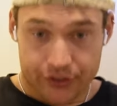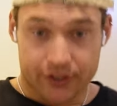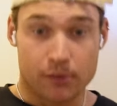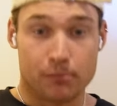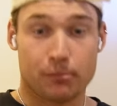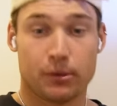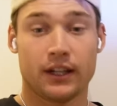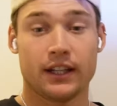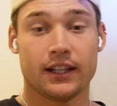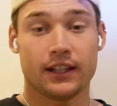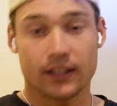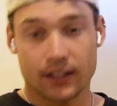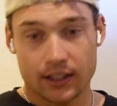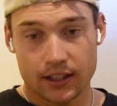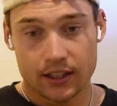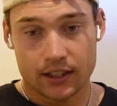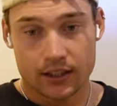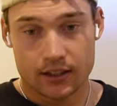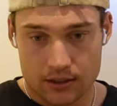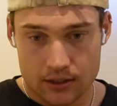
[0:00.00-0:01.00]

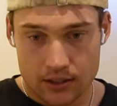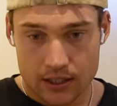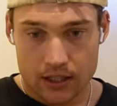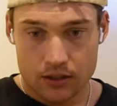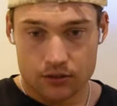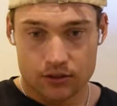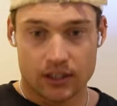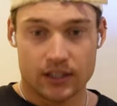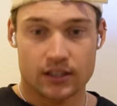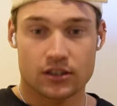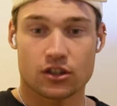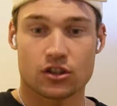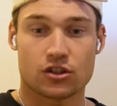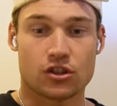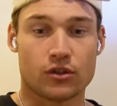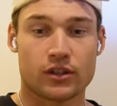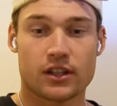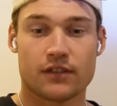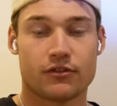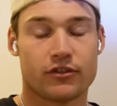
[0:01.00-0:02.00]
completely nailed this.
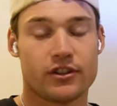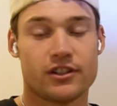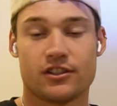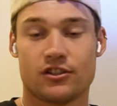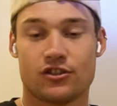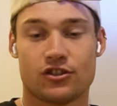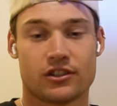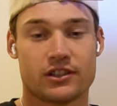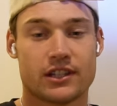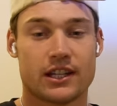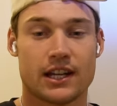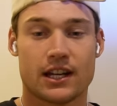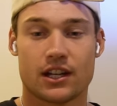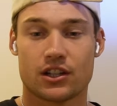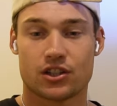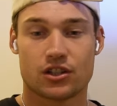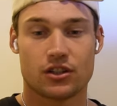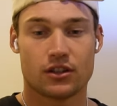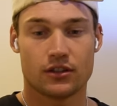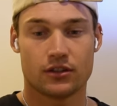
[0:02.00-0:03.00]
Don't give a reason, just say
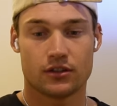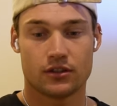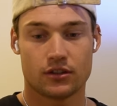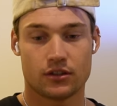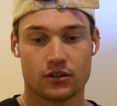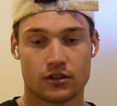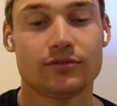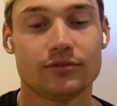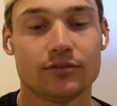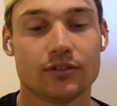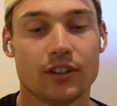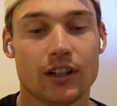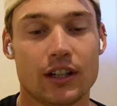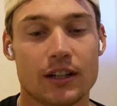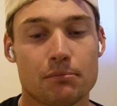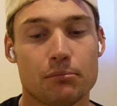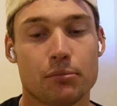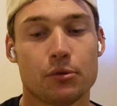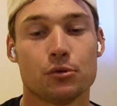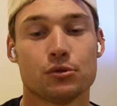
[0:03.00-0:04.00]
Ash. Uh,
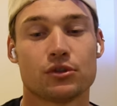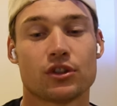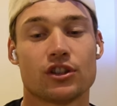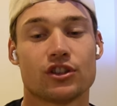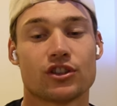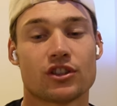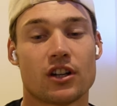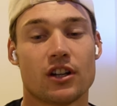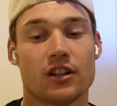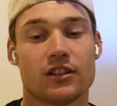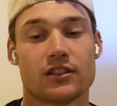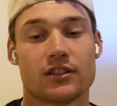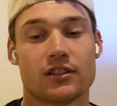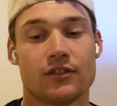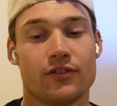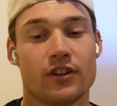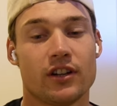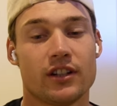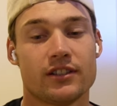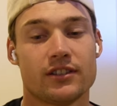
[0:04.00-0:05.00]
Paul's going to start
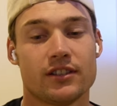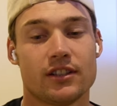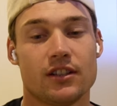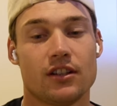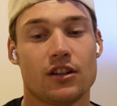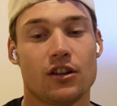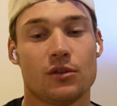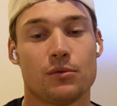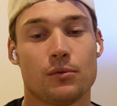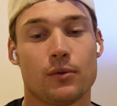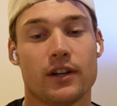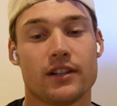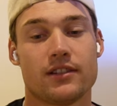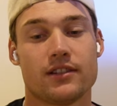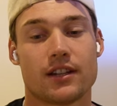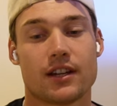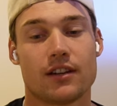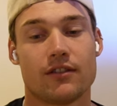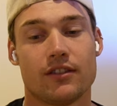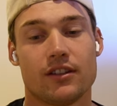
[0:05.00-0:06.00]
devising a way
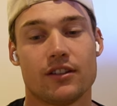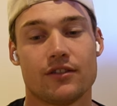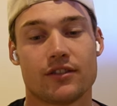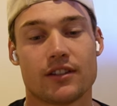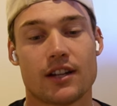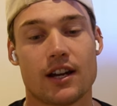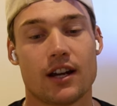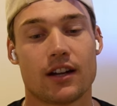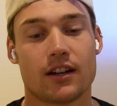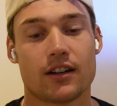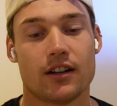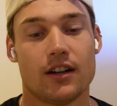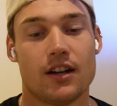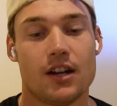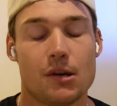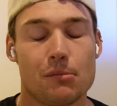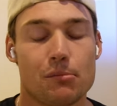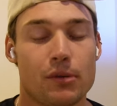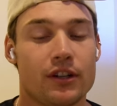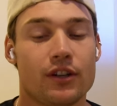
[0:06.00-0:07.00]
to get rid of Zach.
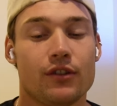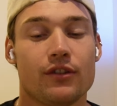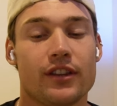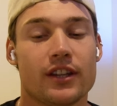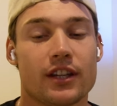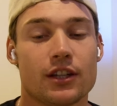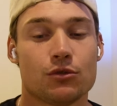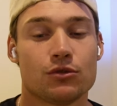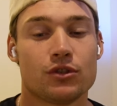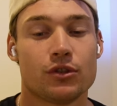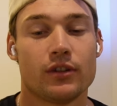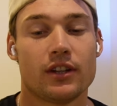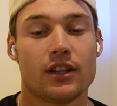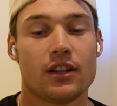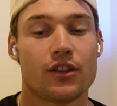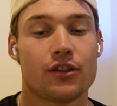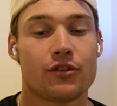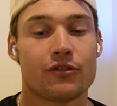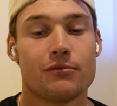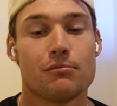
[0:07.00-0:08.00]
but I don't think he'll do it
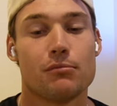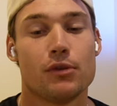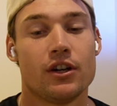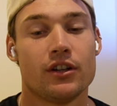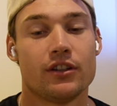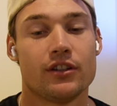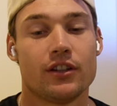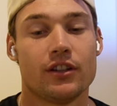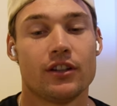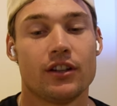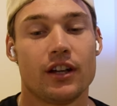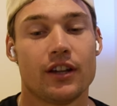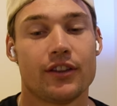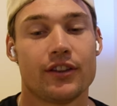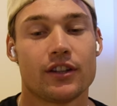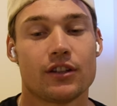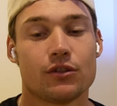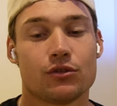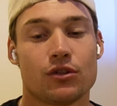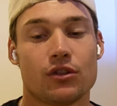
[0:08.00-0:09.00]
through murder. I
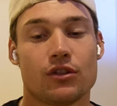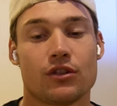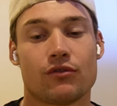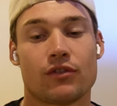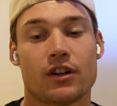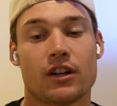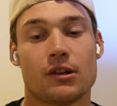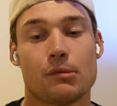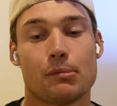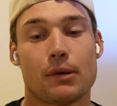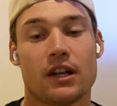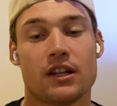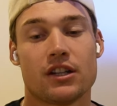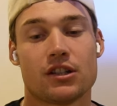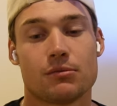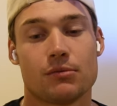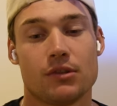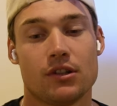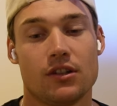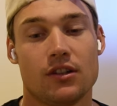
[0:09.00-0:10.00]
think he'll do it through round of
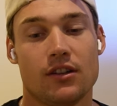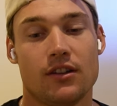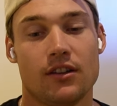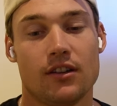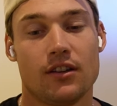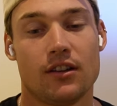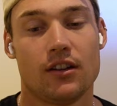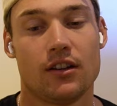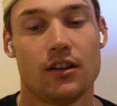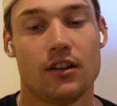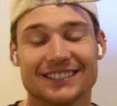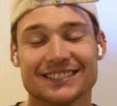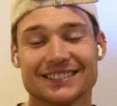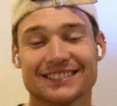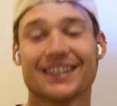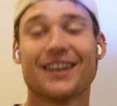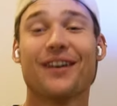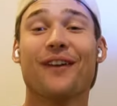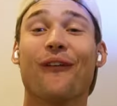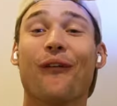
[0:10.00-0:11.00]
banishment
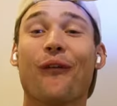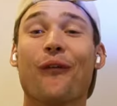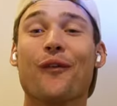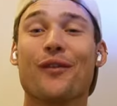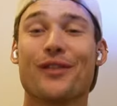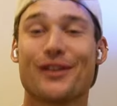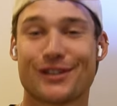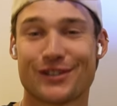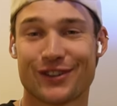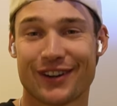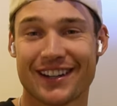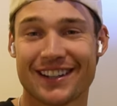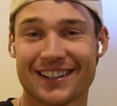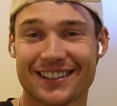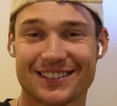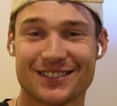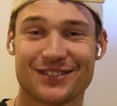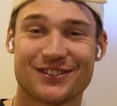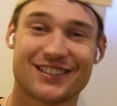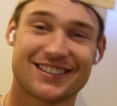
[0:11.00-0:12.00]
all the
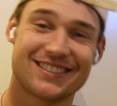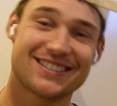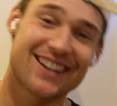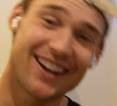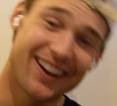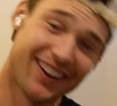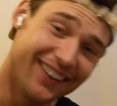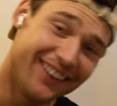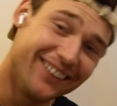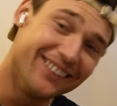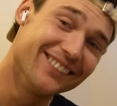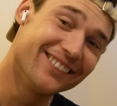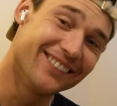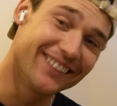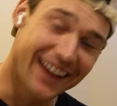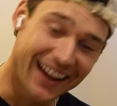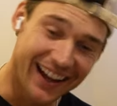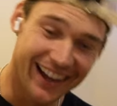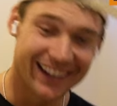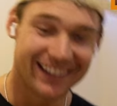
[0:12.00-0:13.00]
traitors have just turned on
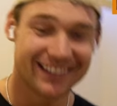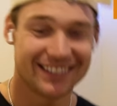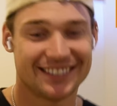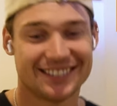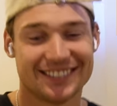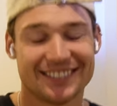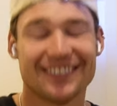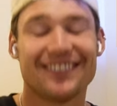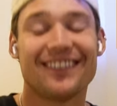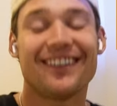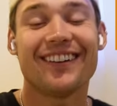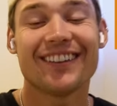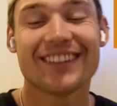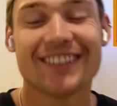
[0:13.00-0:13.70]
Ash. Oh,